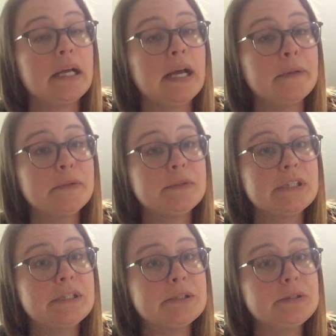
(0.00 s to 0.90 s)
I will
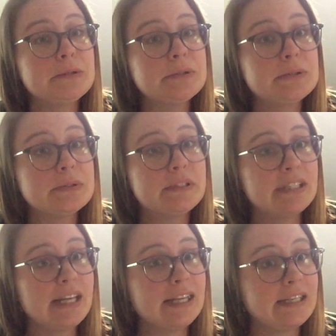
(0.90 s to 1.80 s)
tell the truth
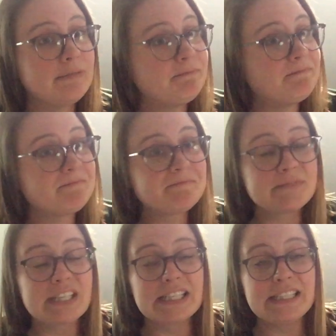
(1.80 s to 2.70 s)
that
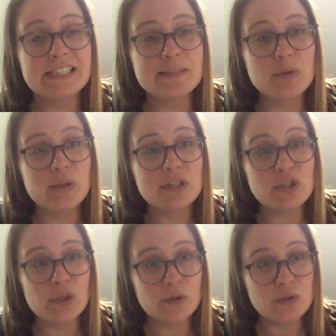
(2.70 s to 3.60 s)
Gizmo
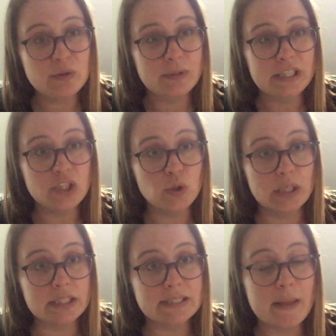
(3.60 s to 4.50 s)
doesn't know too many
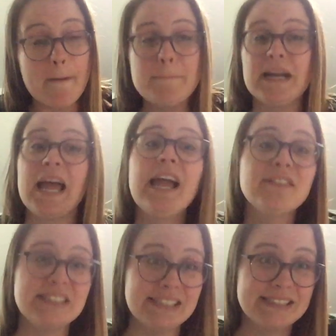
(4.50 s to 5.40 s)
tricks. But I
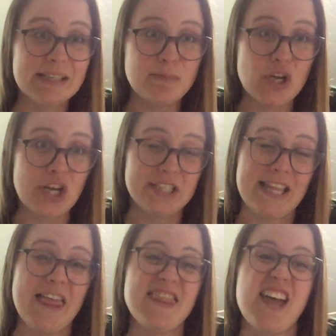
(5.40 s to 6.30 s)
have seen some dogs
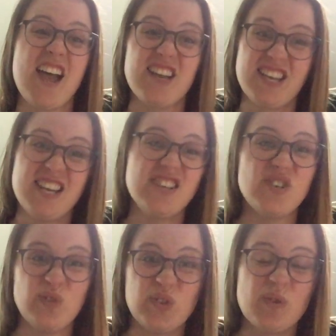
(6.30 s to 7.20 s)
that can
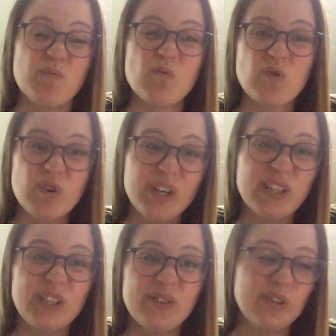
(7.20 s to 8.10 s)
do some
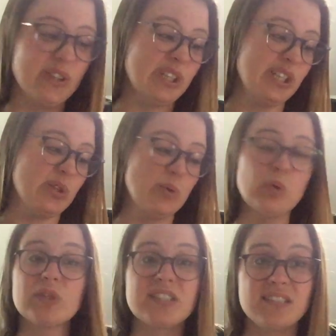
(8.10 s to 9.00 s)
really, really
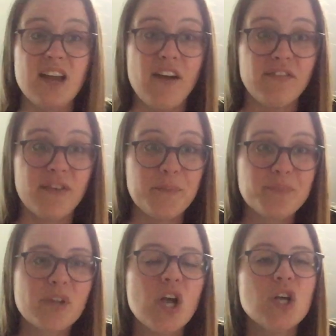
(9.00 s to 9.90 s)
cool stuff.
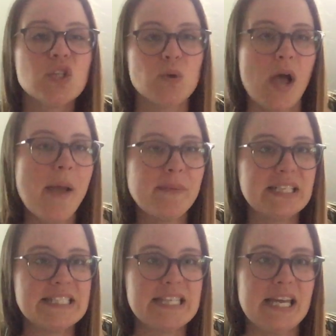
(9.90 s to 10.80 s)
So I'm
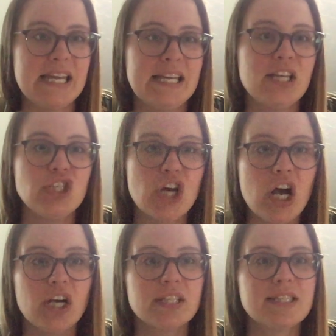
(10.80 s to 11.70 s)
going to say
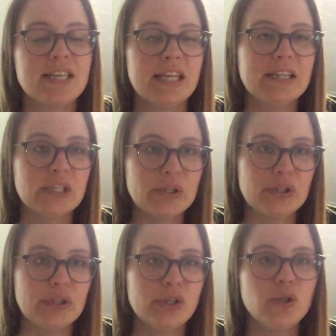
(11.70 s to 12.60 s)
dogs can
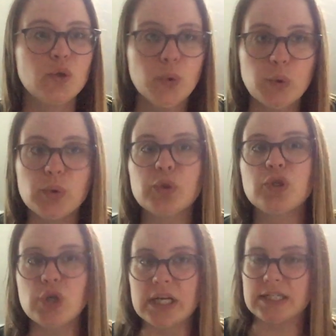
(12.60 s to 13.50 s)
learn cool
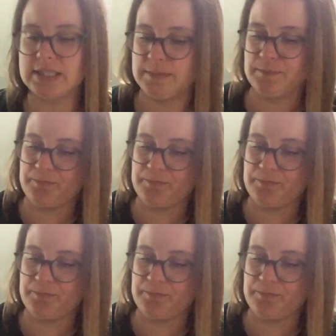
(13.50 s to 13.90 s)
tricks.